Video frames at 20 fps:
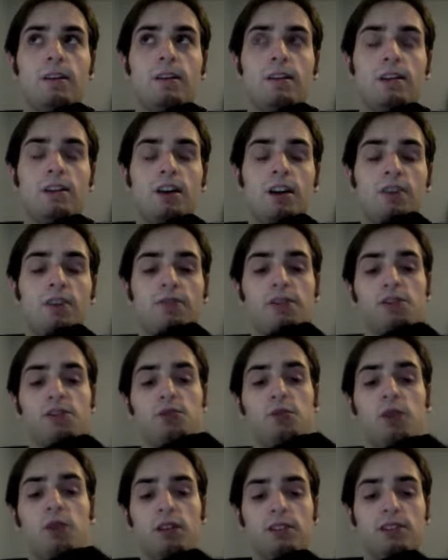Converse
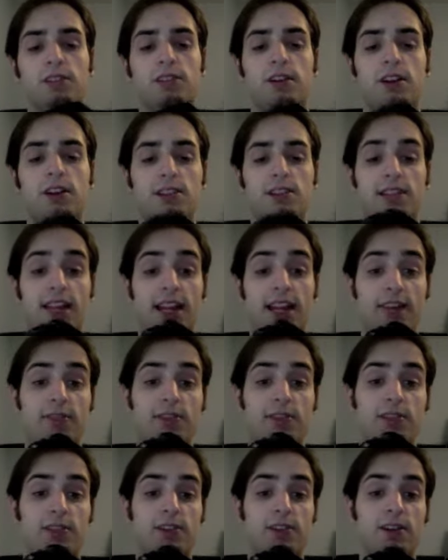One Stars that have the
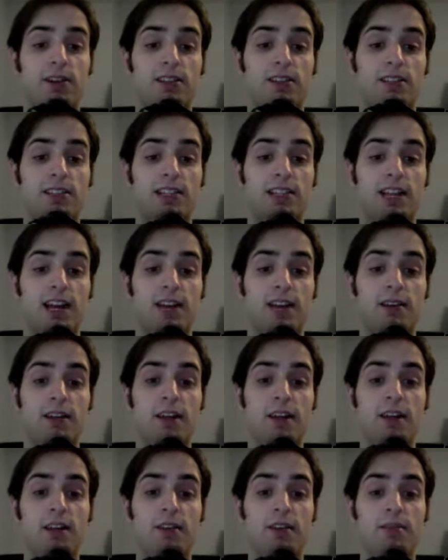star on the side,
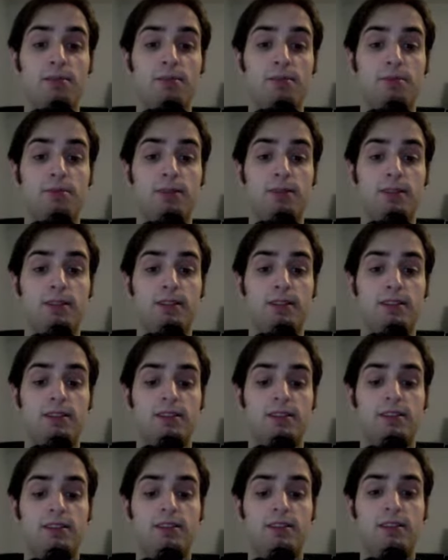but
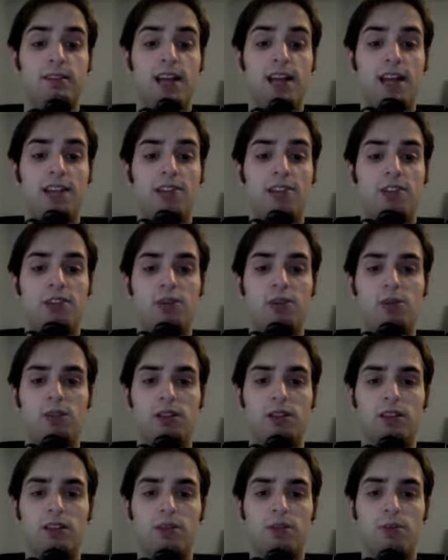that shoe's a
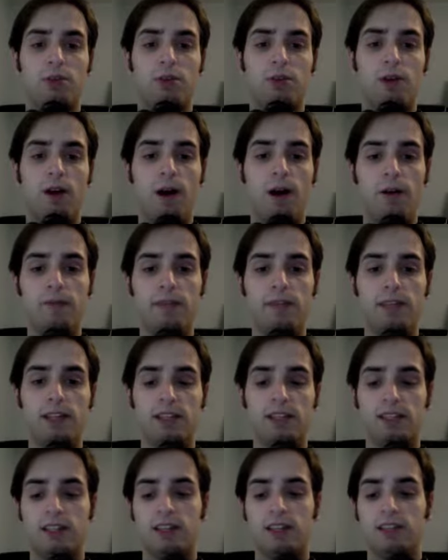little more
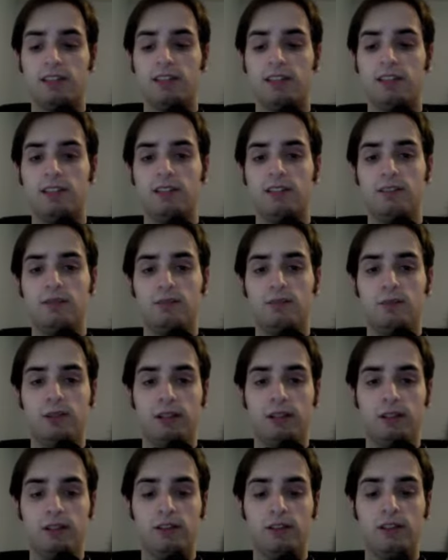obvious because what
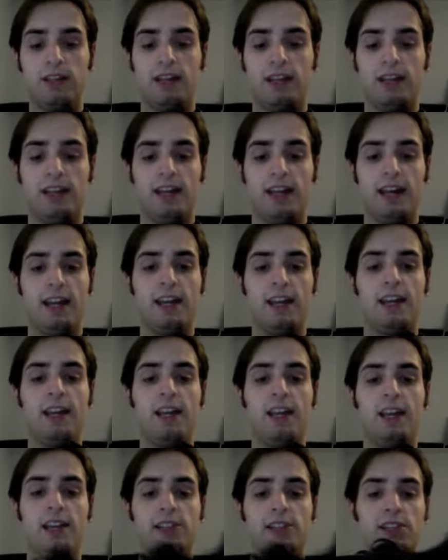you're looking at
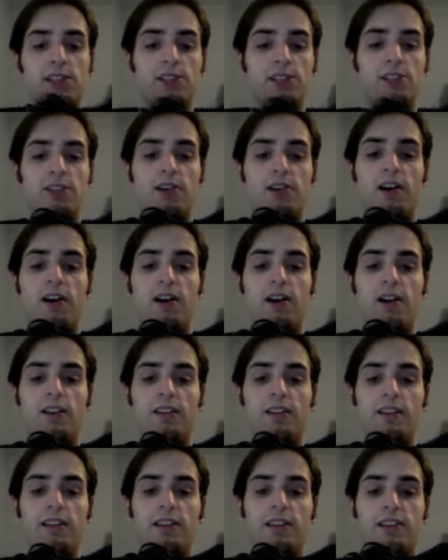is a star
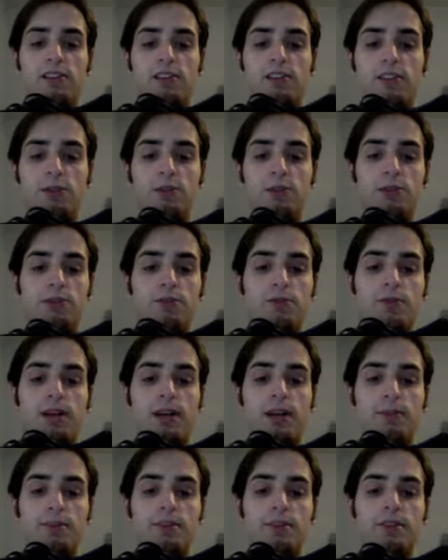and then there's two
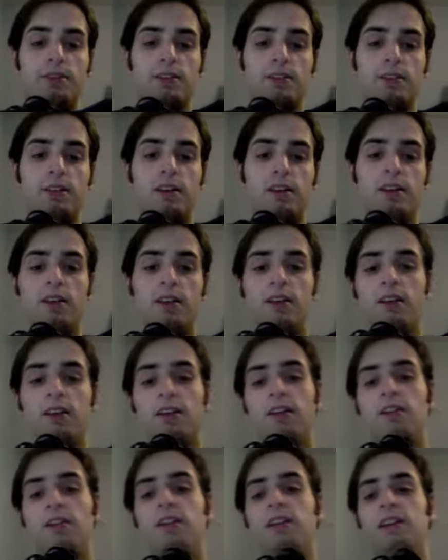stripes
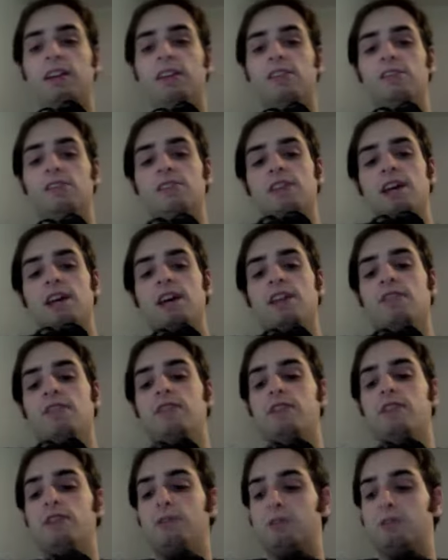on either side of
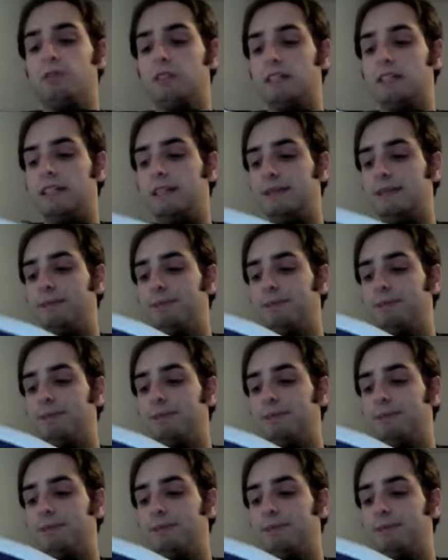it usually.